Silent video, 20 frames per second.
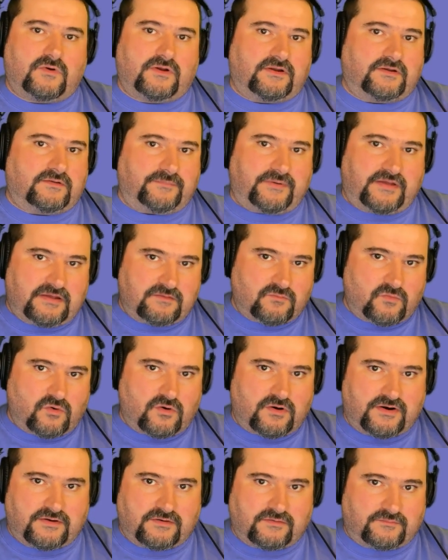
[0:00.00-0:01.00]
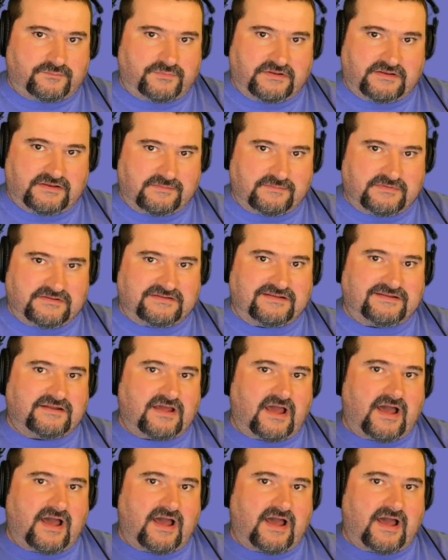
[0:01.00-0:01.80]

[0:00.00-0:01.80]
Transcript: want to pay more or be limited,